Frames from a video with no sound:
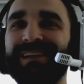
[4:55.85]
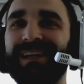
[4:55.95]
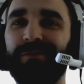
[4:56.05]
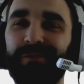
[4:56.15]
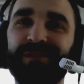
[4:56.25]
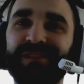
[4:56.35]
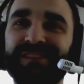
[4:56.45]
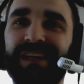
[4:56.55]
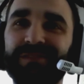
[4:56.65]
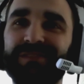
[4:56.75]
however it
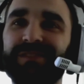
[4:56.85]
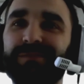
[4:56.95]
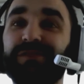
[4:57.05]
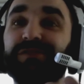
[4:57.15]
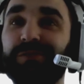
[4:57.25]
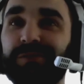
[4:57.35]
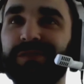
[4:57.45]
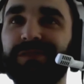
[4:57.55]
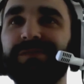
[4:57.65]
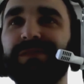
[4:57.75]
sounds, which is
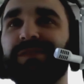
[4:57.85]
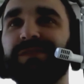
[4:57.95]
good, because